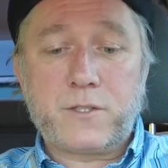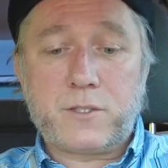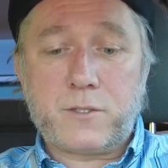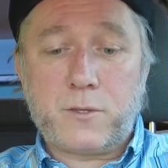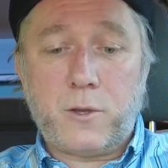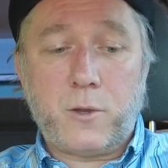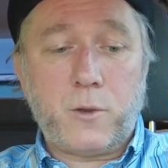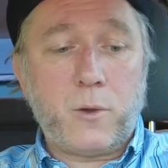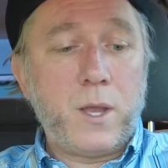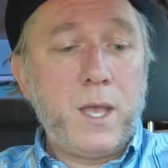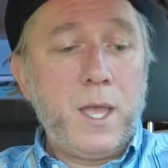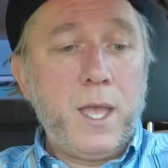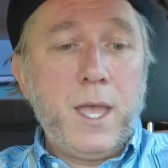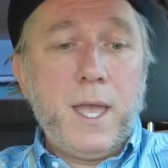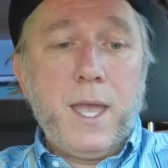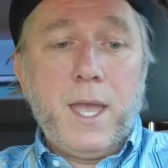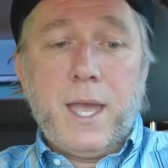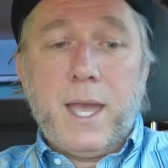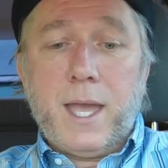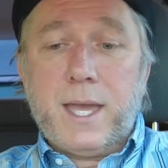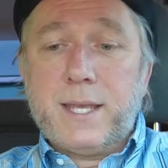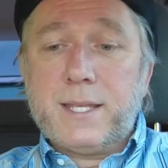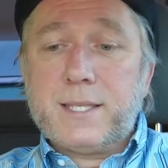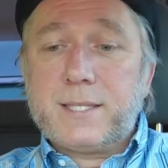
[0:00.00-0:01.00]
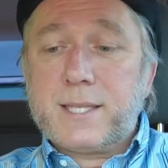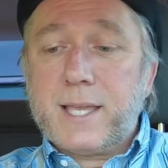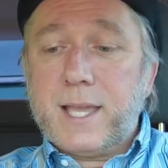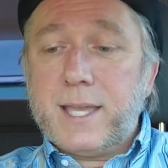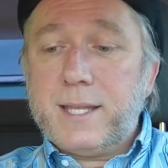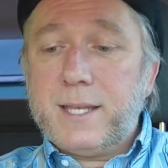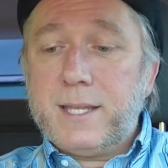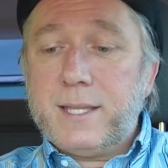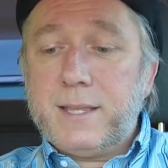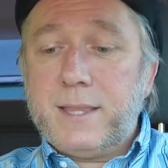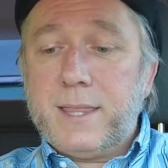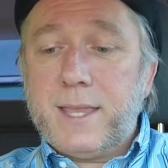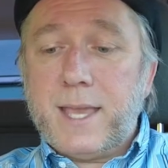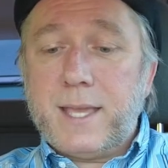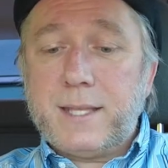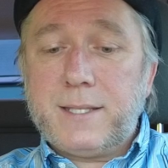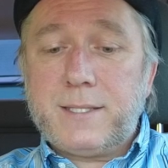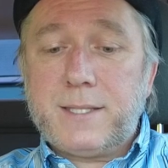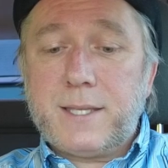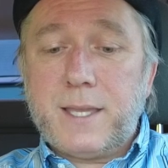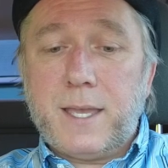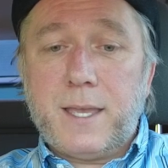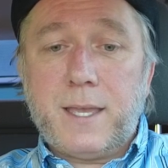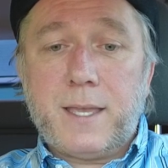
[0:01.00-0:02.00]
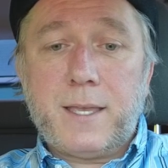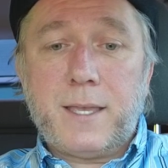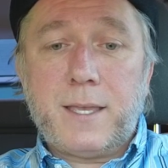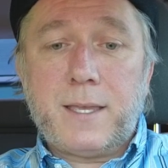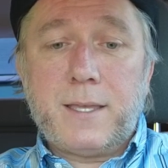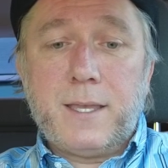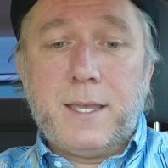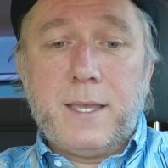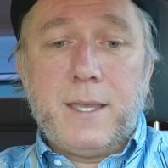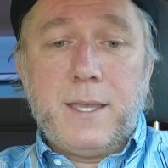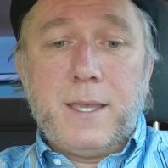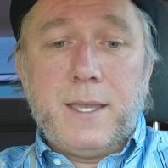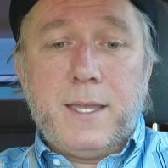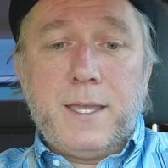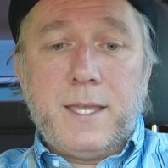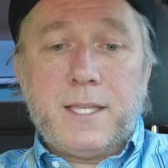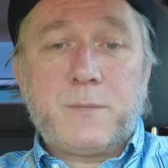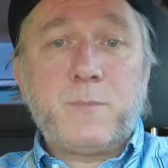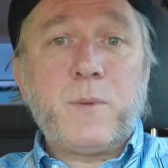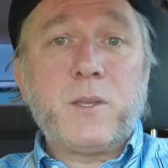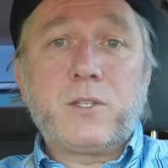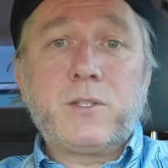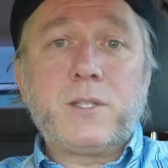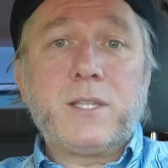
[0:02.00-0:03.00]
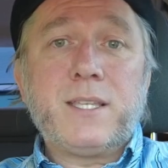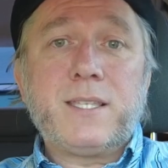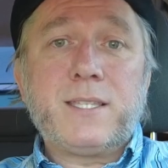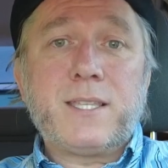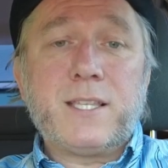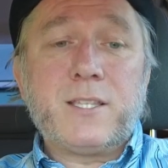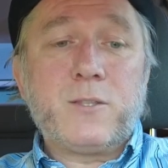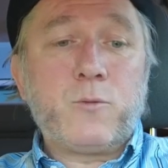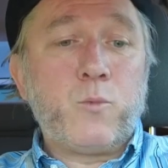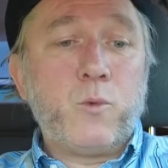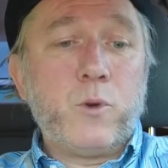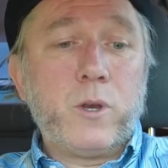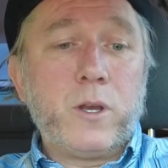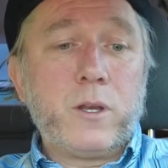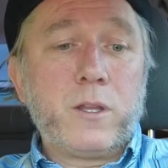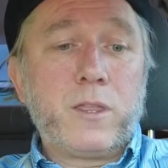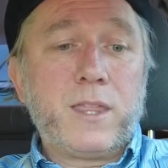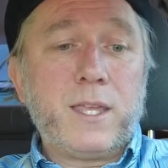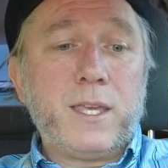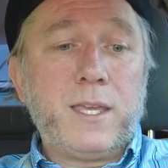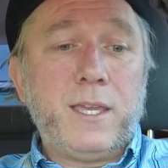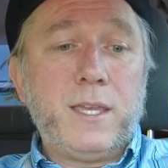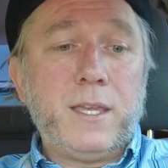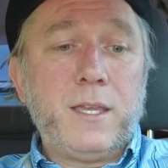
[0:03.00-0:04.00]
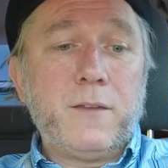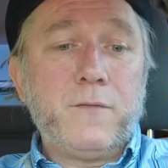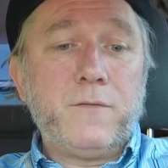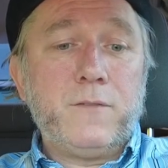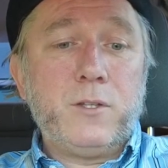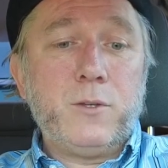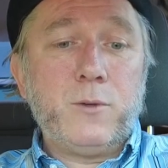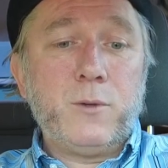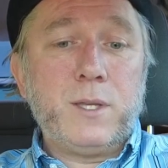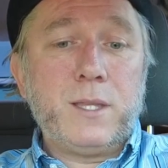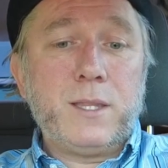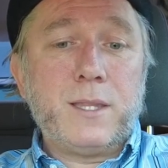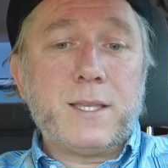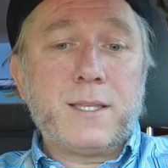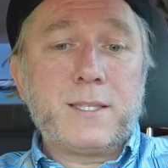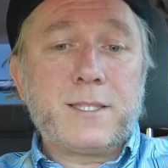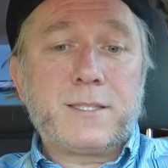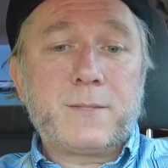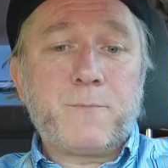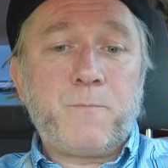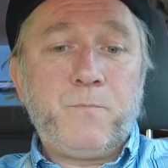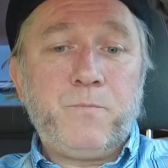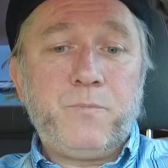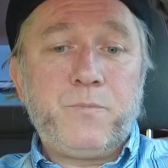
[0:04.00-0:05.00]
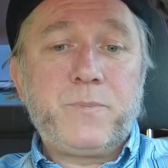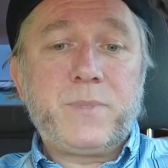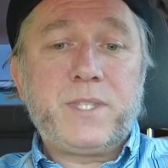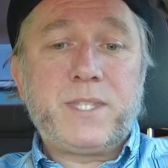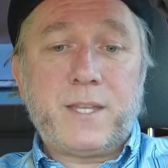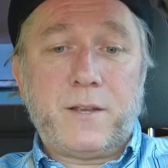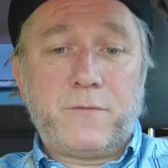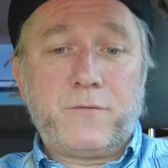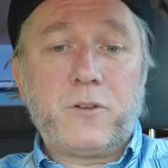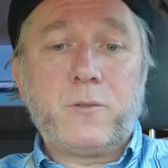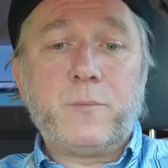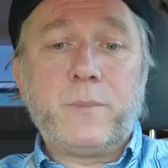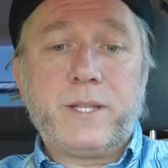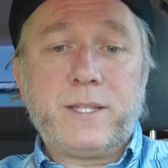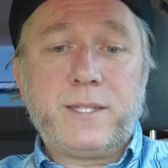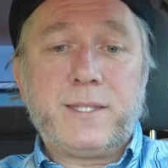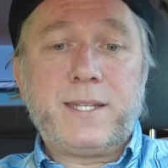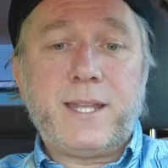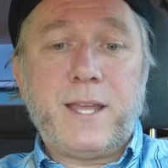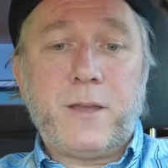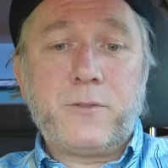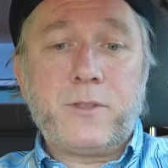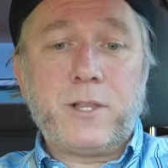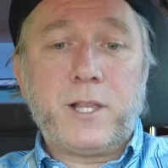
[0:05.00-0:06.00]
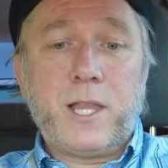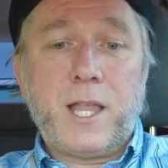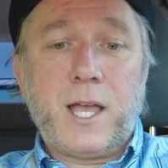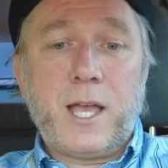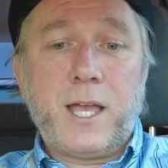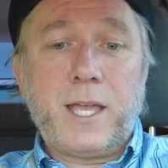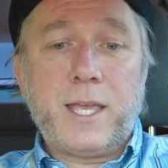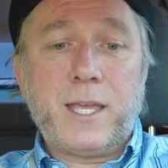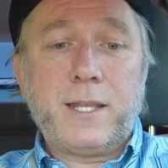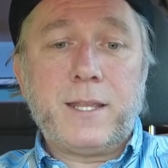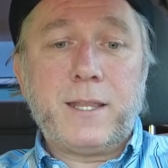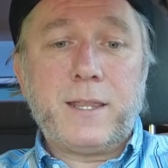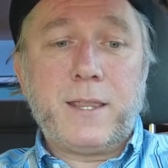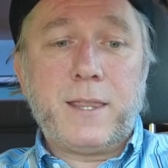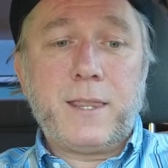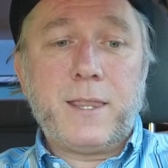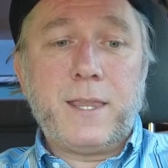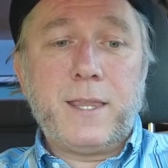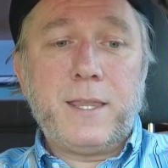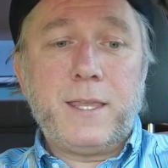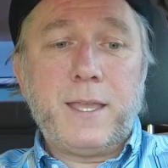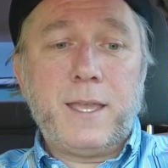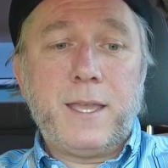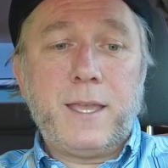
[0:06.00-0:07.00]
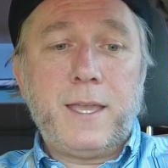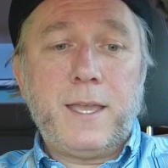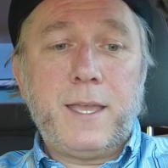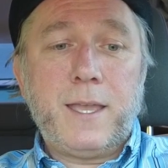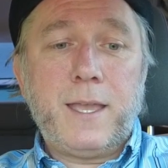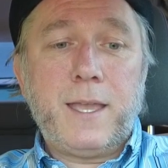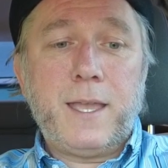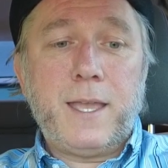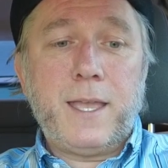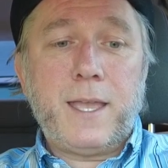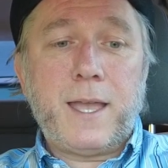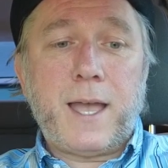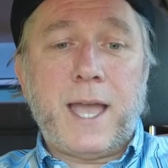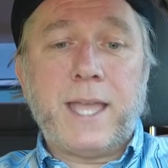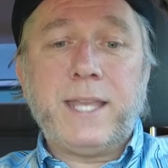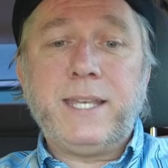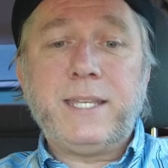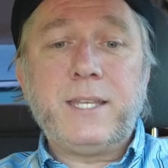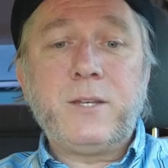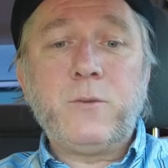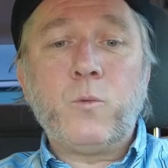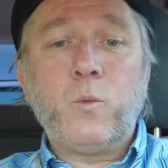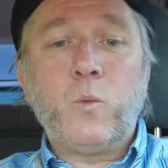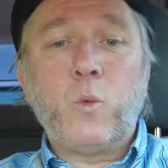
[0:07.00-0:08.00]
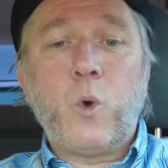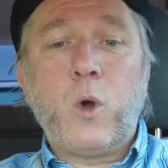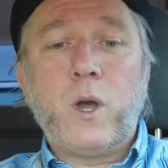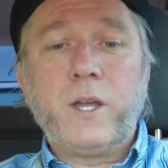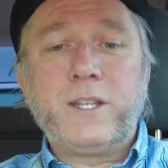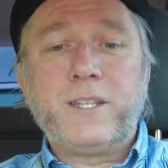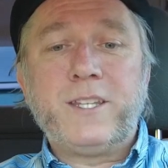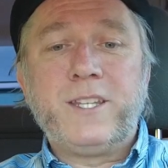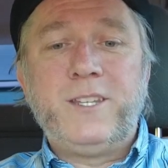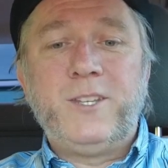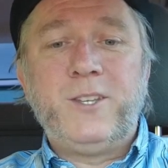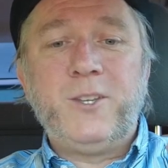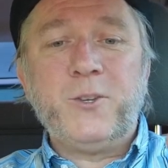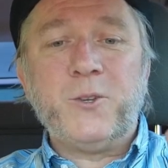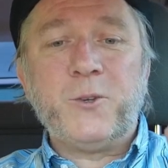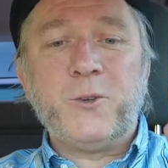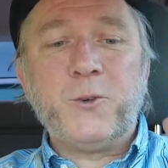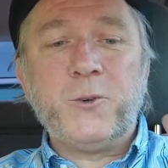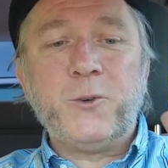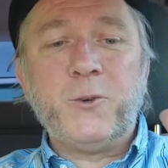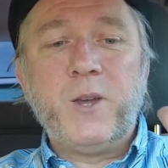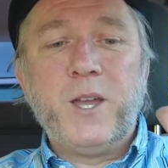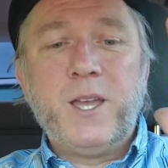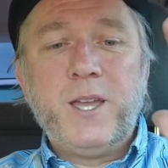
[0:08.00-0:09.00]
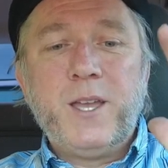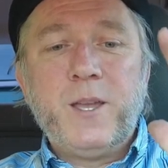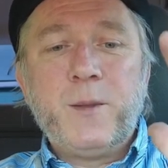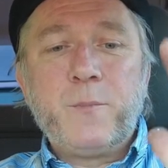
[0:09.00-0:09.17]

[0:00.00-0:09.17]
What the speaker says: So I decided that, especially since we're thinking of doing this several months down the line, I didn't want to